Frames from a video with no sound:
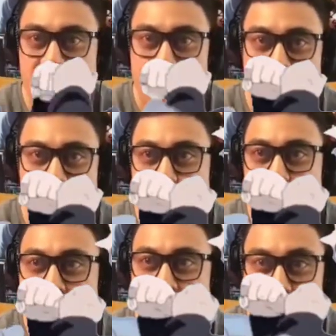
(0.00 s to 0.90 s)
The best
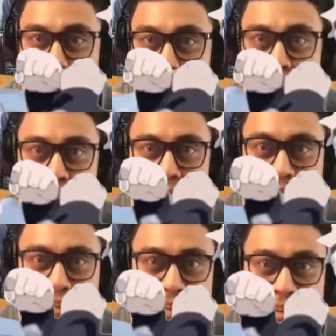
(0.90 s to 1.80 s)
way to come up with an
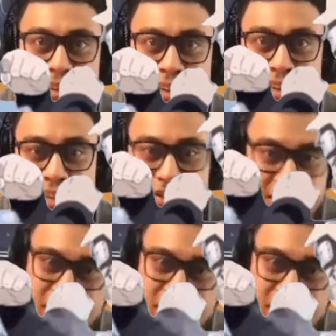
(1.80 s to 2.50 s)
idea is to